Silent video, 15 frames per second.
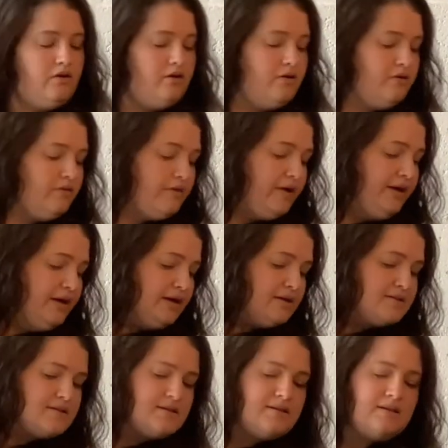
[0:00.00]
All
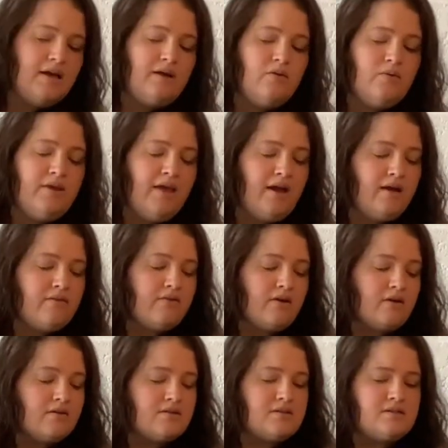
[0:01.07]
right, now we have
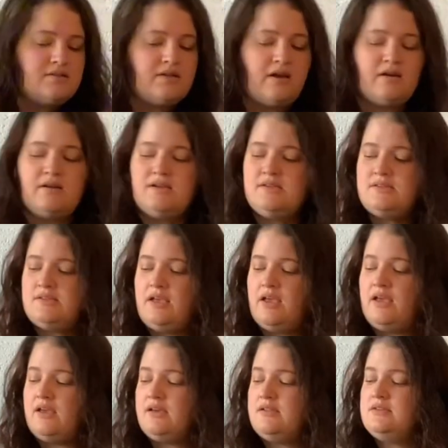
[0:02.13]
our Statice
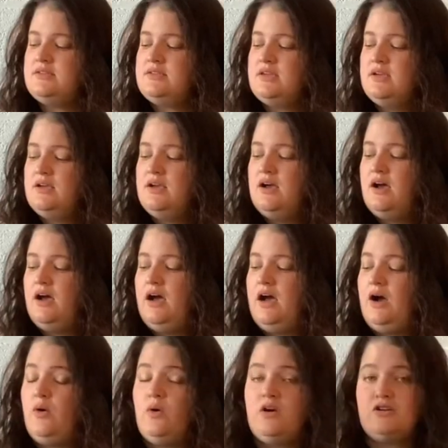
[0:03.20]
and
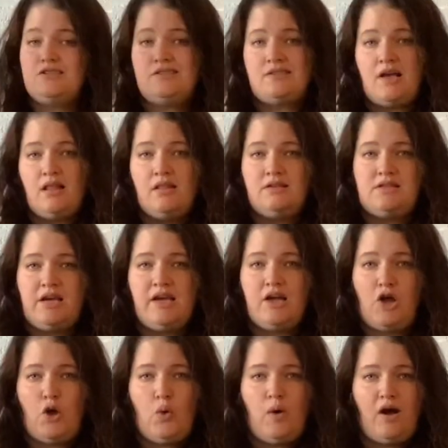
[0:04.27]
our
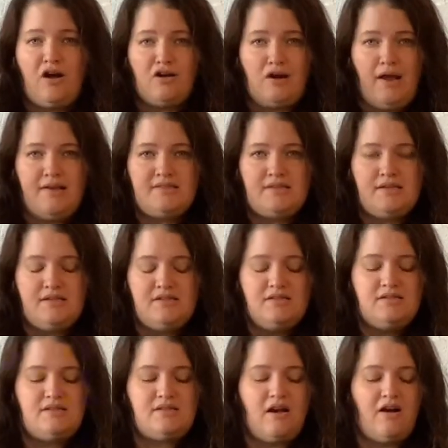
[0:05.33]
Solidago
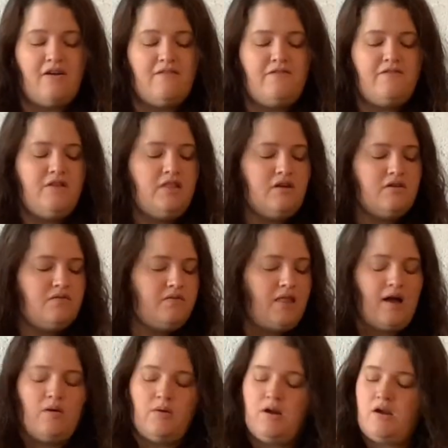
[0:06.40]
crosses, our filler
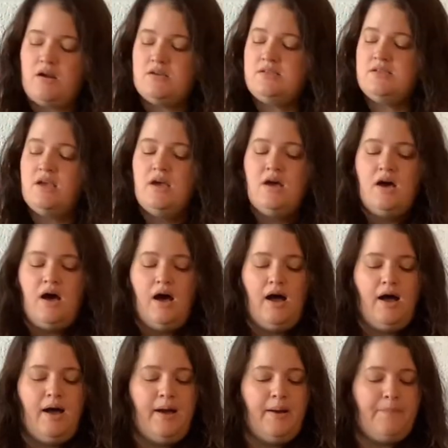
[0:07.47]
flowers.
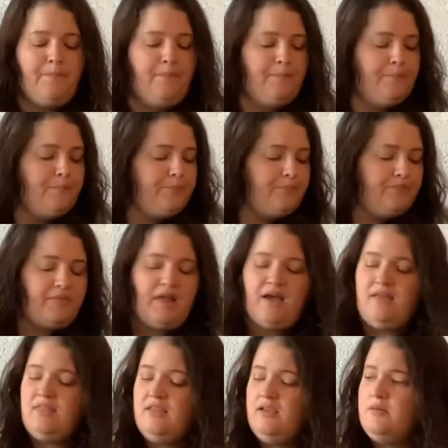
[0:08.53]
I
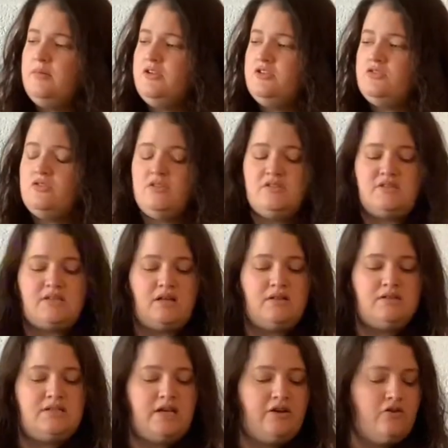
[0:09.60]
think I'm going to do the
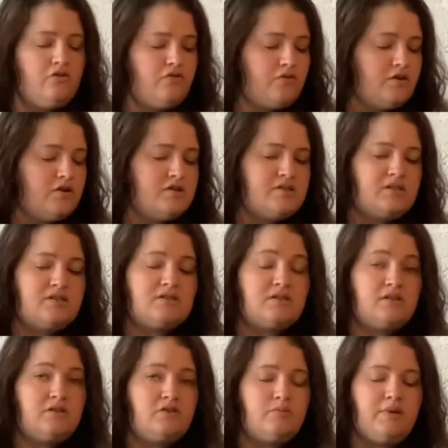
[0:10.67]
Solidago first. It's a
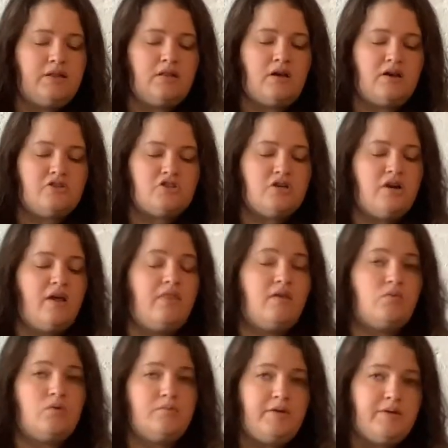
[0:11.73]
little bit larger, and then
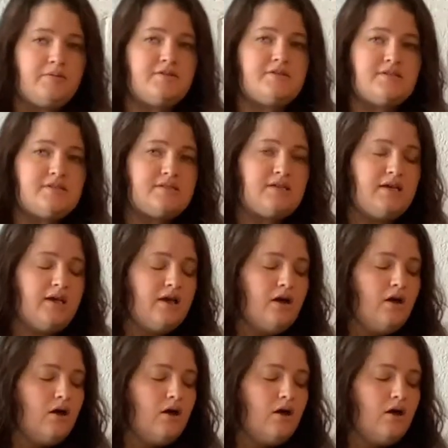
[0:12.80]
we'll be able to see